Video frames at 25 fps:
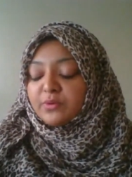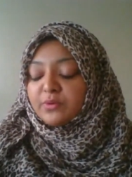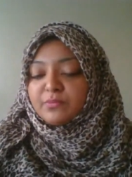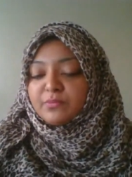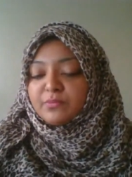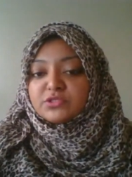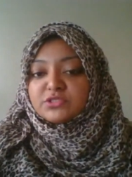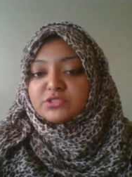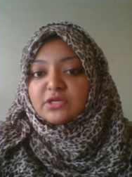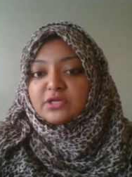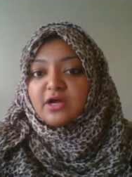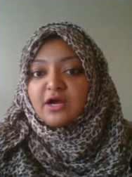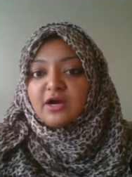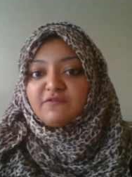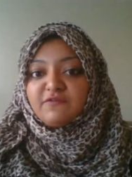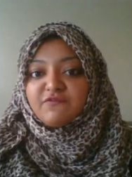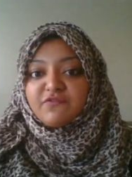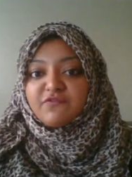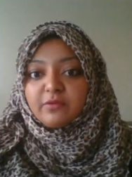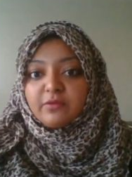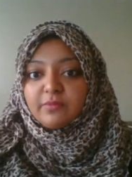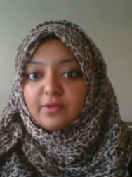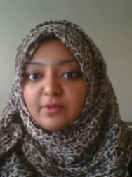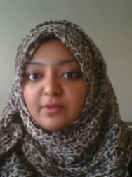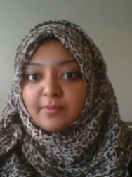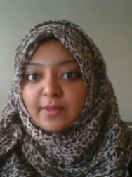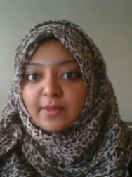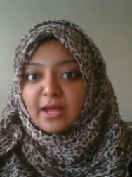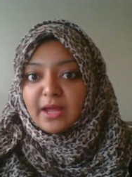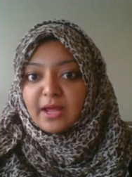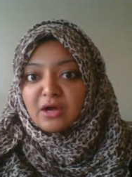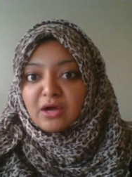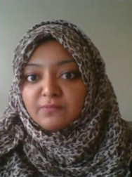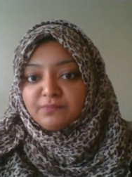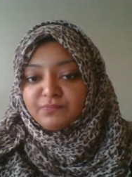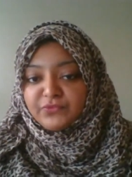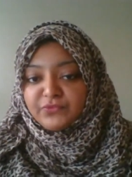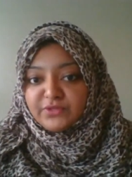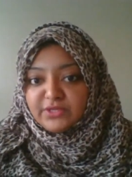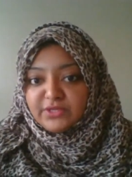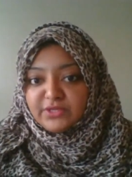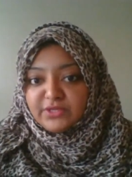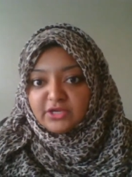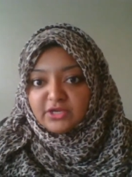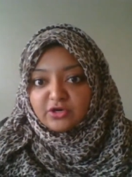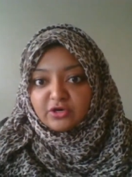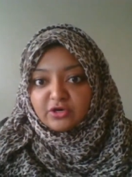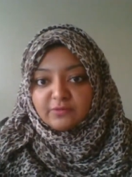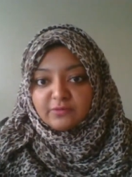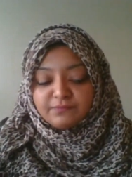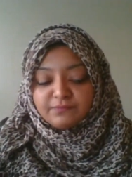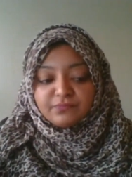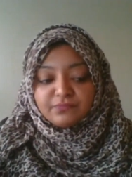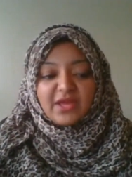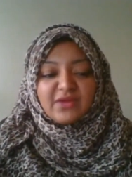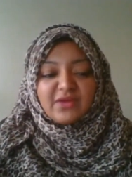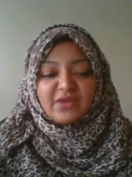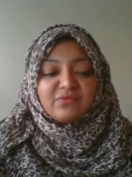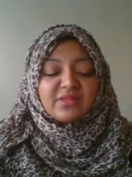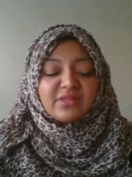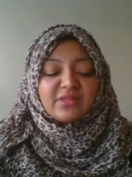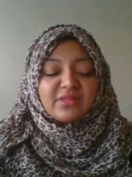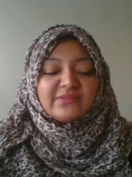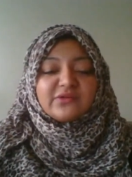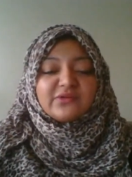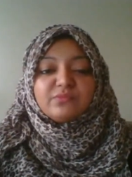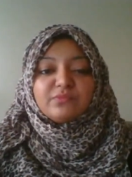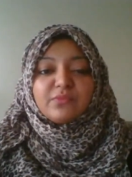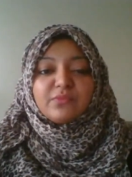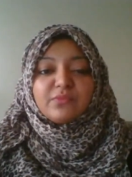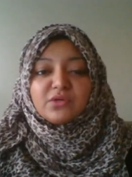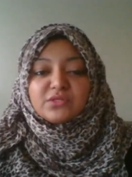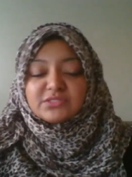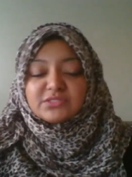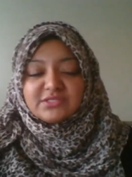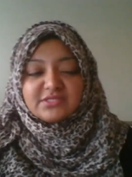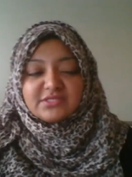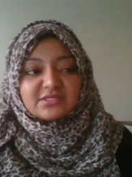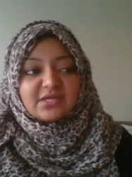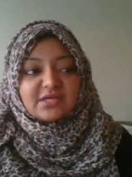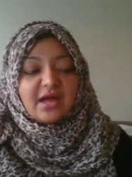most uncomfortable about here, and really the most